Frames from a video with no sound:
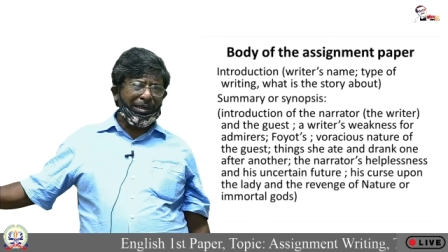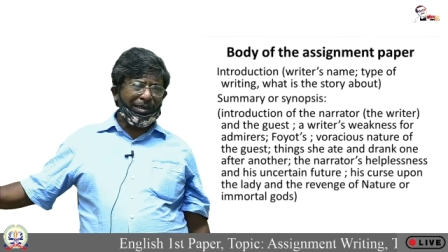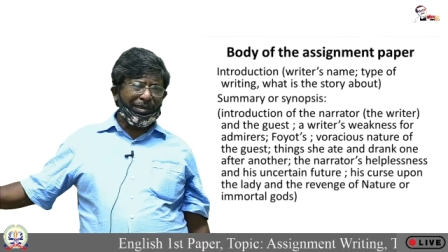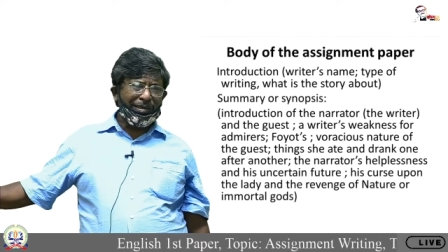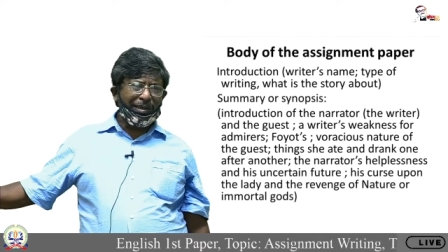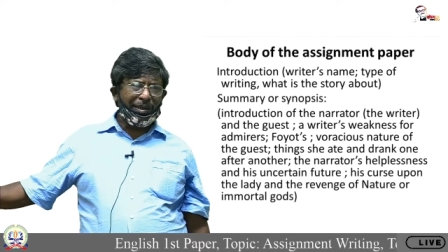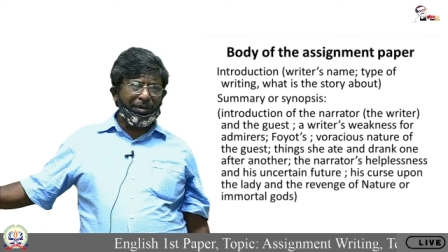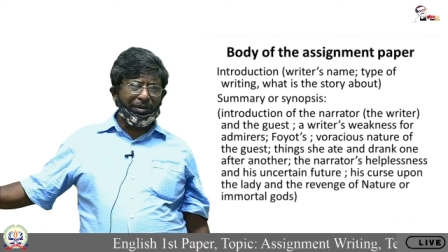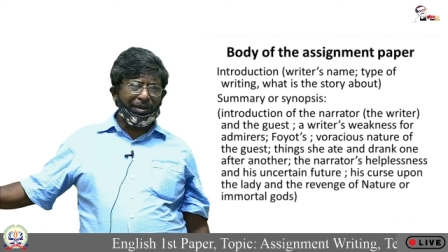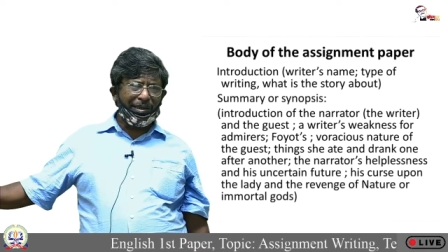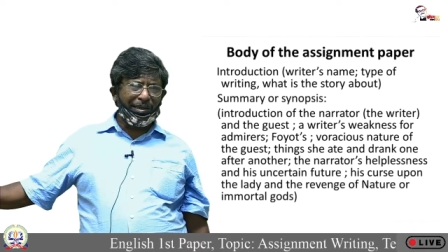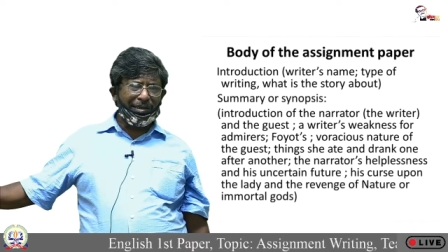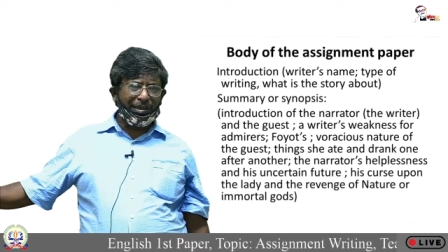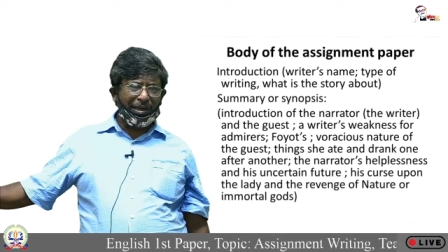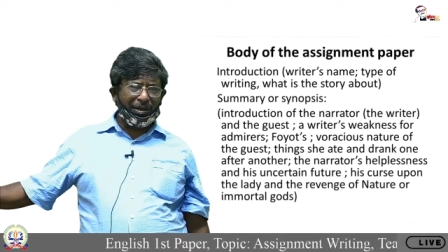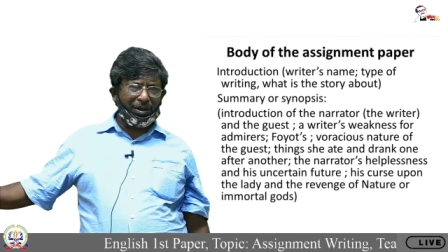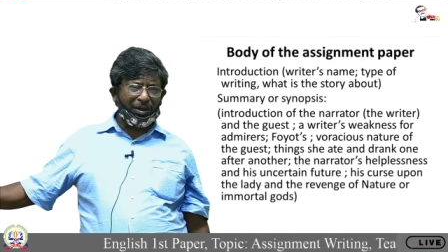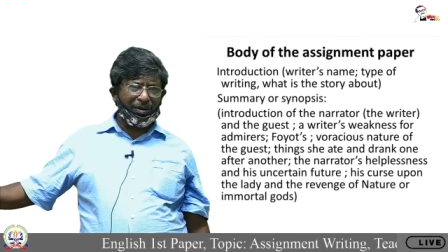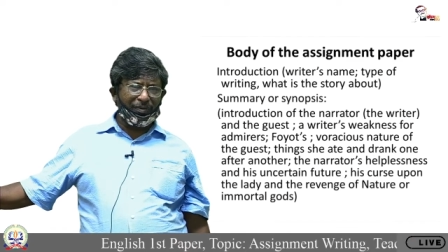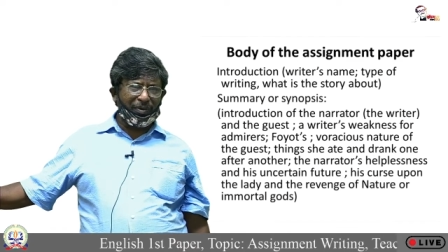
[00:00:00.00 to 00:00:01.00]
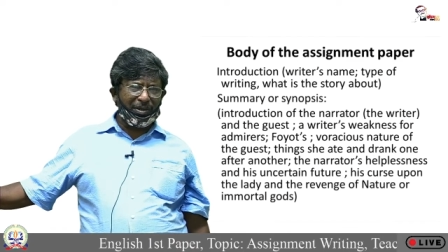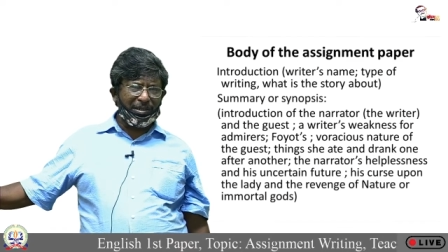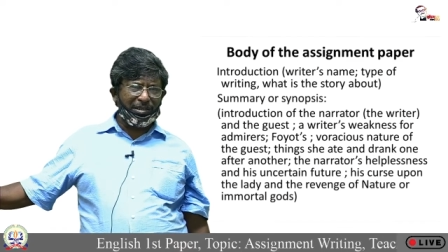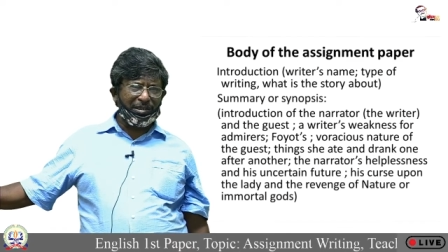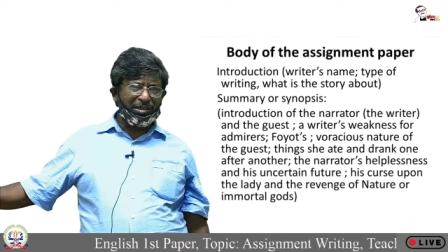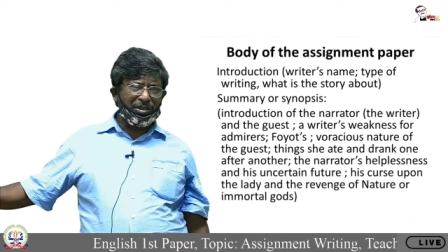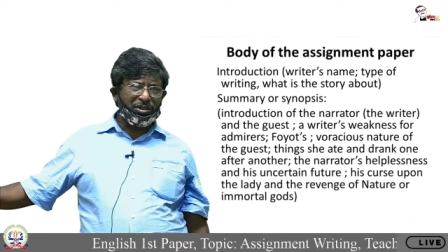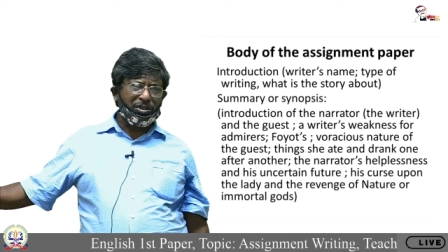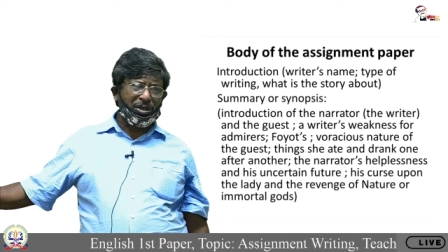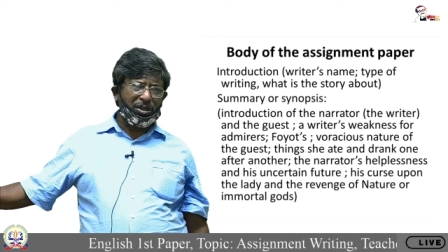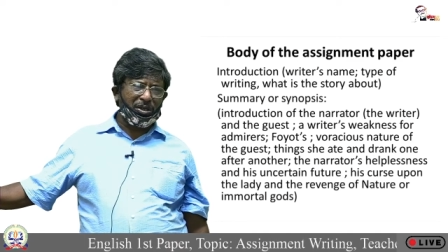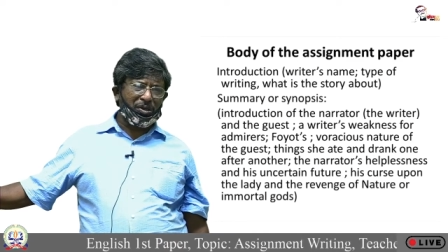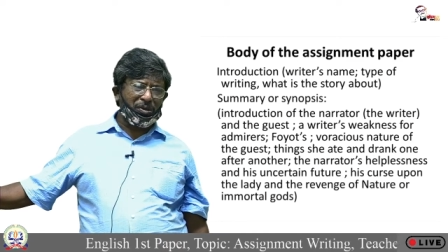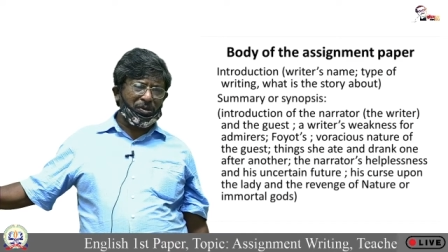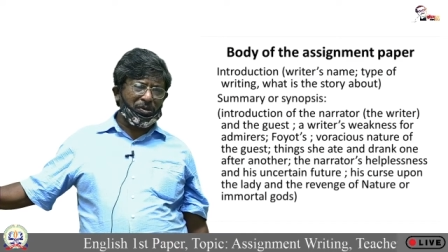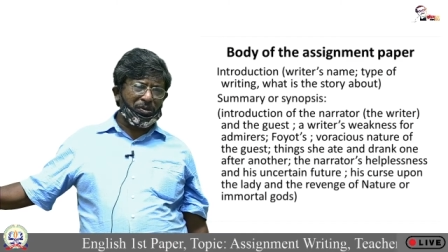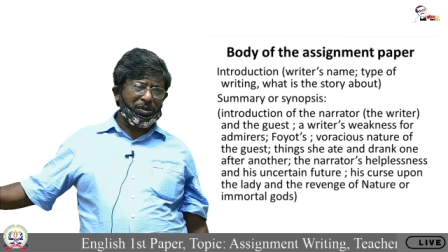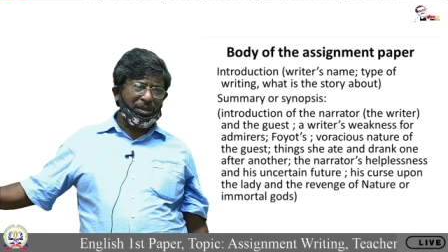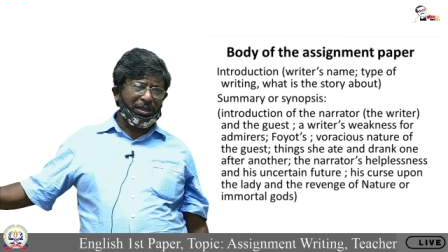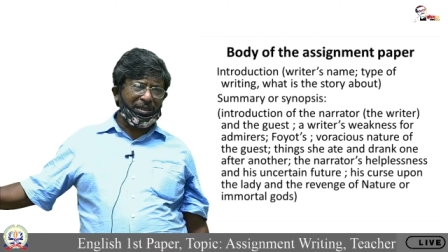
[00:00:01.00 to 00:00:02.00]
during the conversation
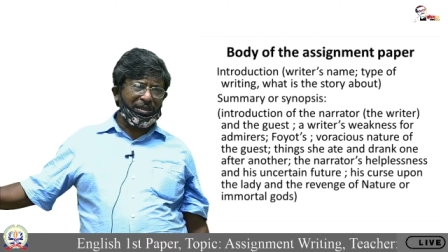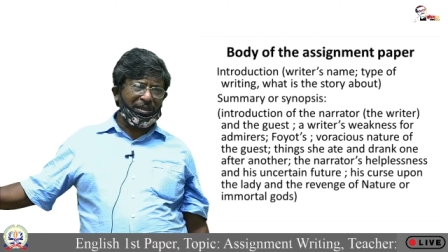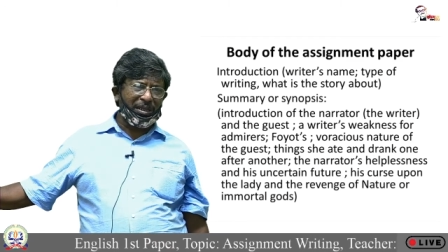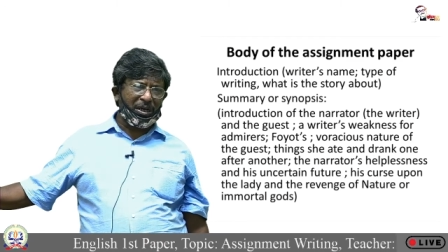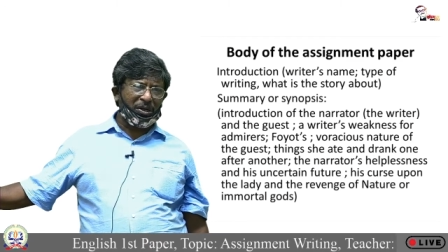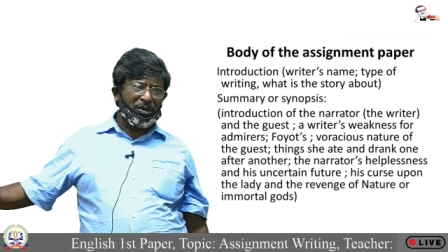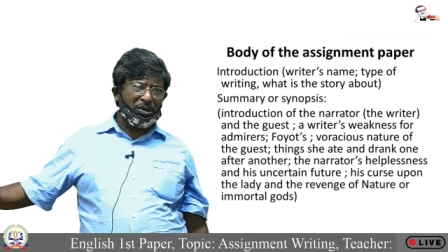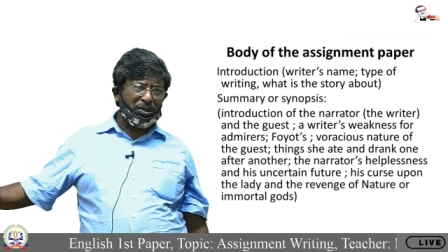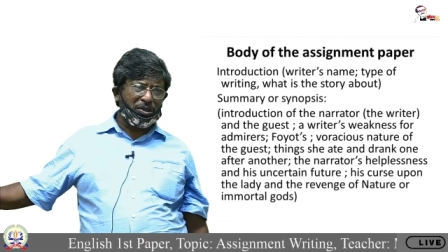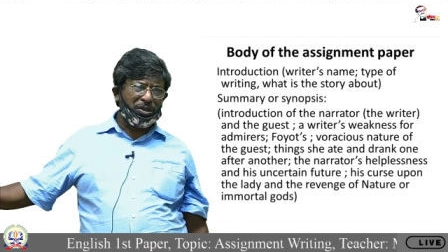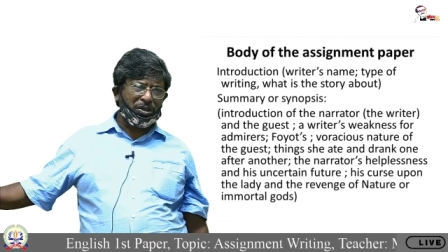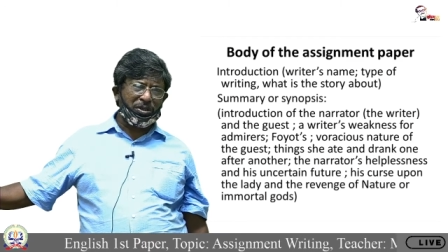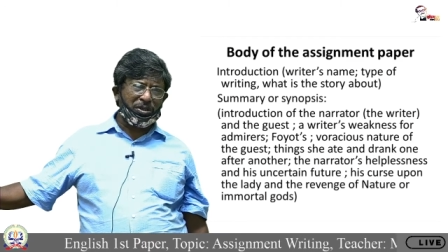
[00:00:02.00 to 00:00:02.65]
with the host